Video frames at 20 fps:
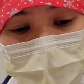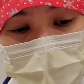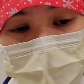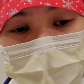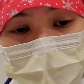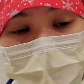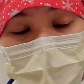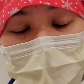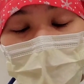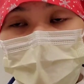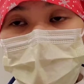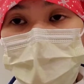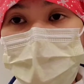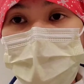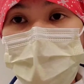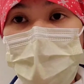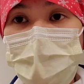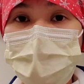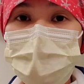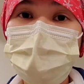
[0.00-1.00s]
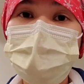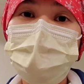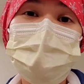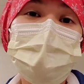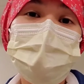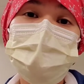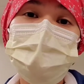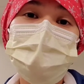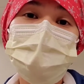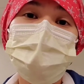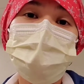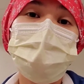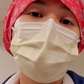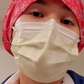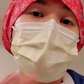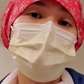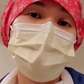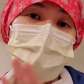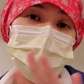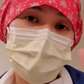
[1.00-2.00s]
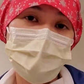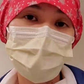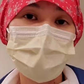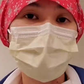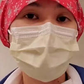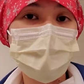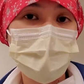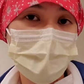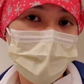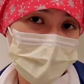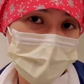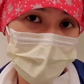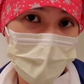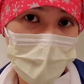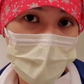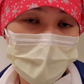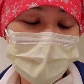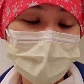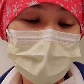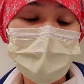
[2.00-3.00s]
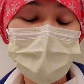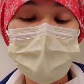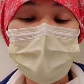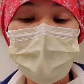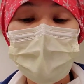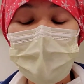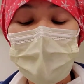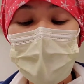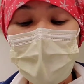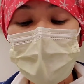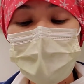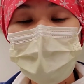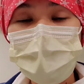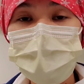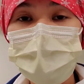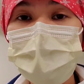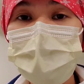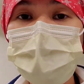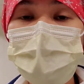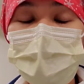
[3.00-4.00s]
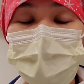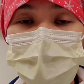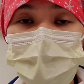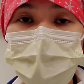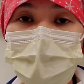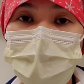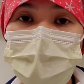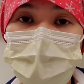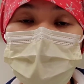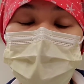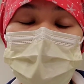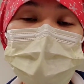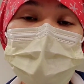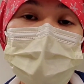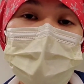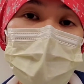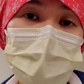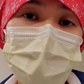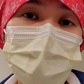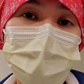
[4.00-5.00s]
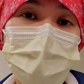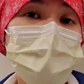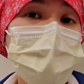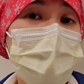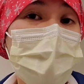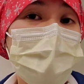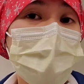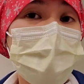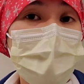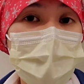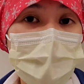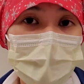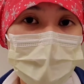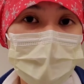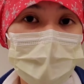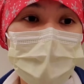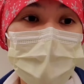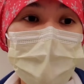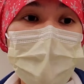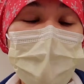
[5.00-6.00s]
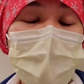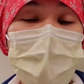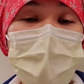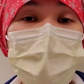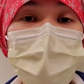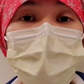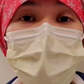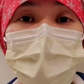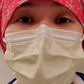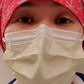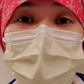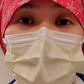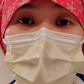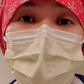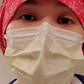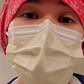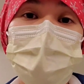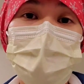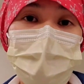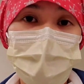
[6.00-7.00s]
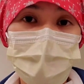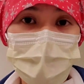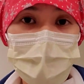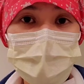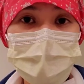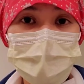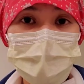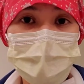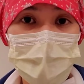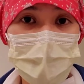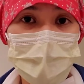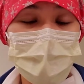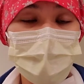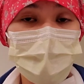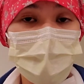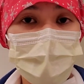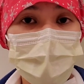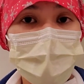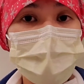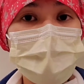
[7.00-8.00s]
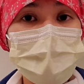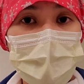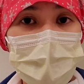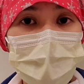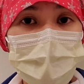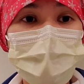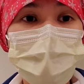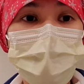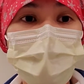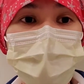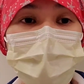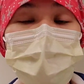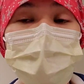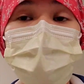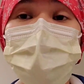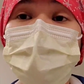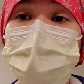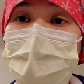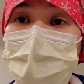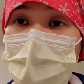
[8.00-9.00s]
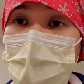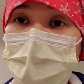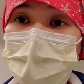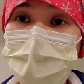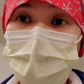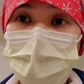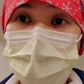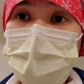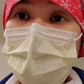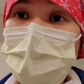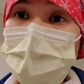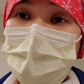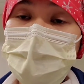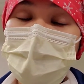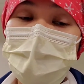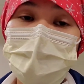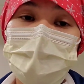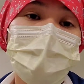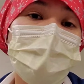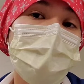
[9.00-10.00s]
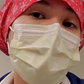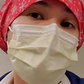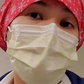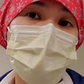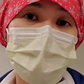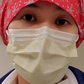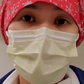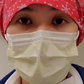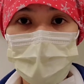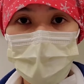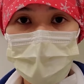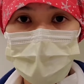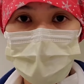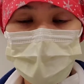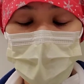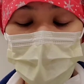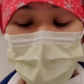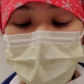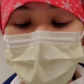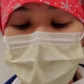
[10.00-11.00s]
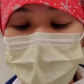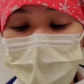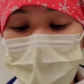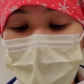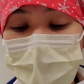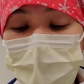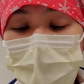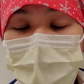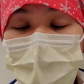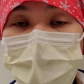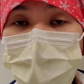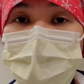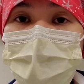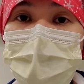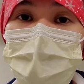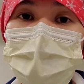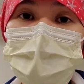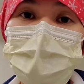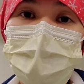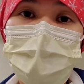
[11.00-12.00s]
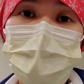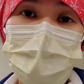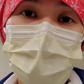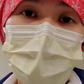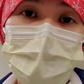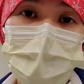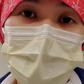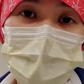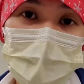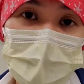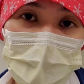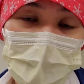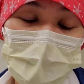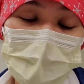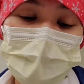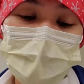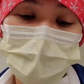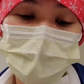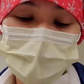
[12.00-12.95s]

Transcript: you have so many opportunities to pick any specialty that you want. And there's only a couple specialties that actually make money and look very good on your resume if you decide to move around your city or around the country. One of them is orthopedic.